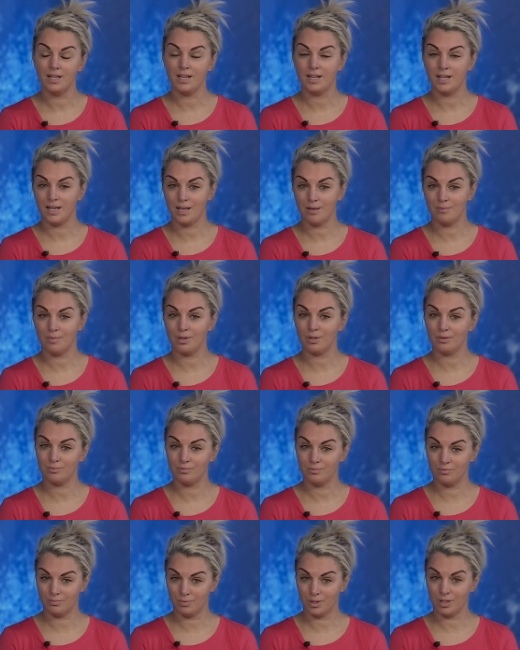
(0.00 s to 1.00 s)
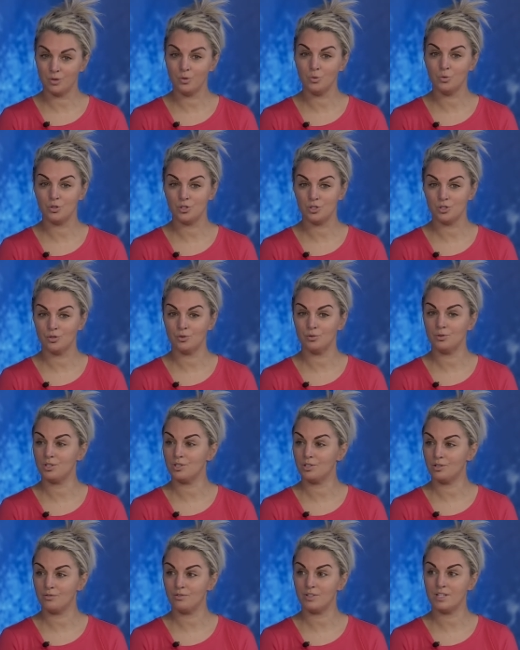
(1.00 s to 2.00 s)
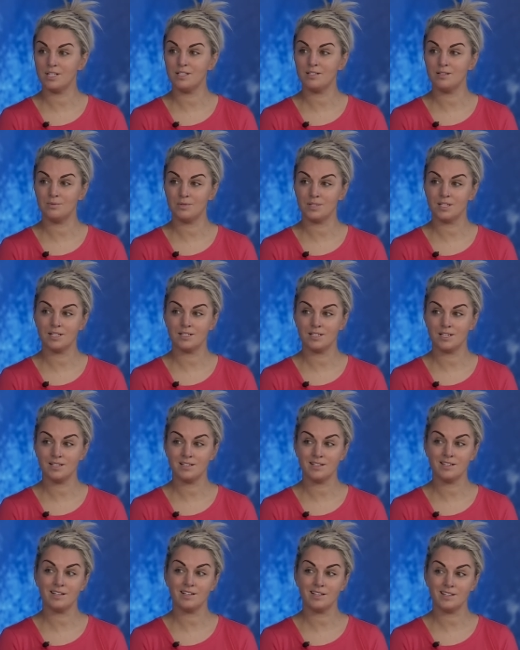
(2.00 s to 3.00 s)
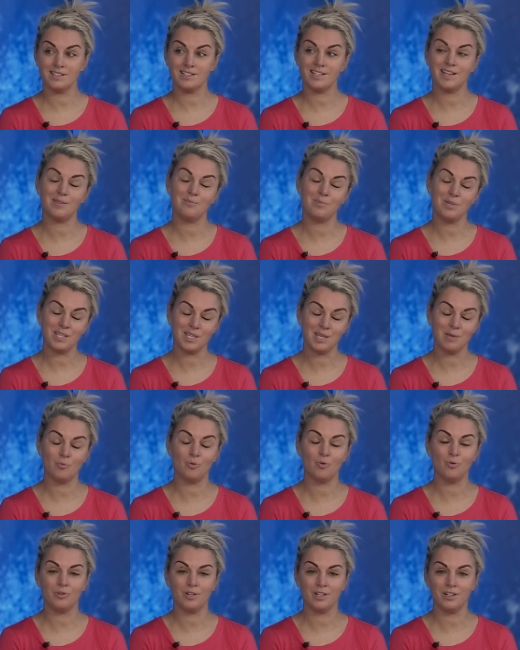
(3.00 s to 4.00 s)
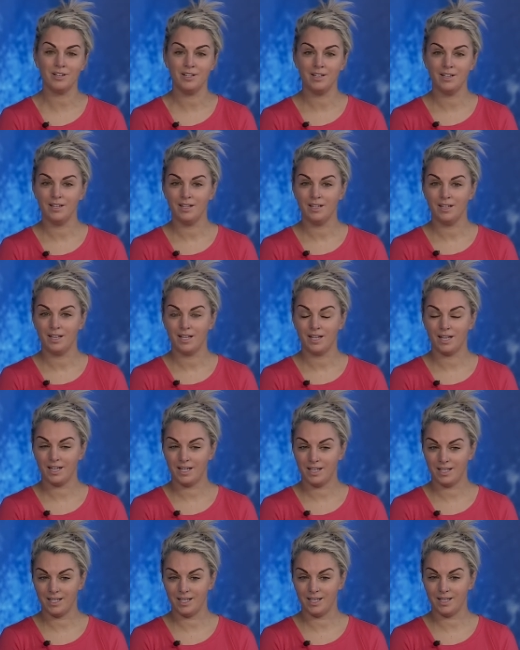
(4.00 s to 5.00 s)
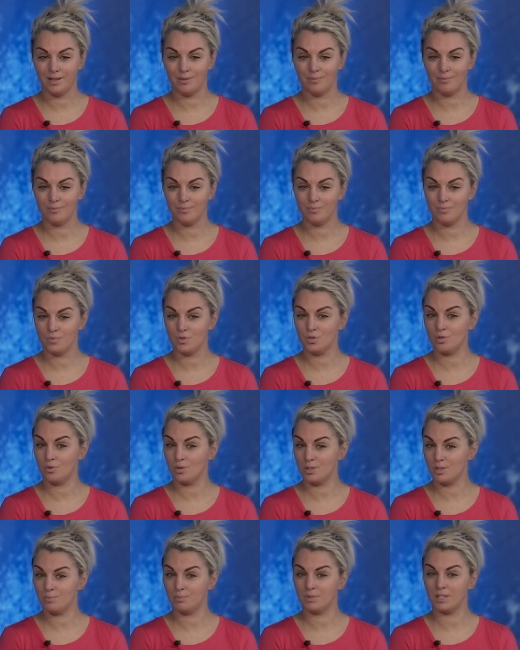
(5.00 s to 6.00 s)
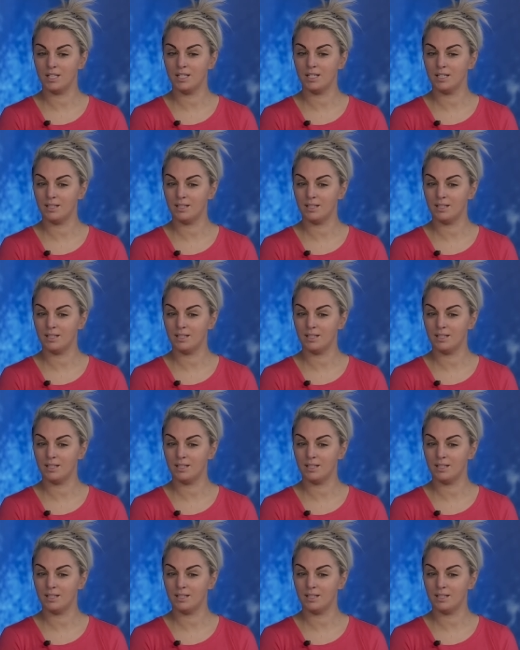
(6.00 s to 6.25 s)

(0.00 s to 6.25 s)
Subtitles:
My coach, Tony Gervais, who was the assistant at the time, he came over and saw us play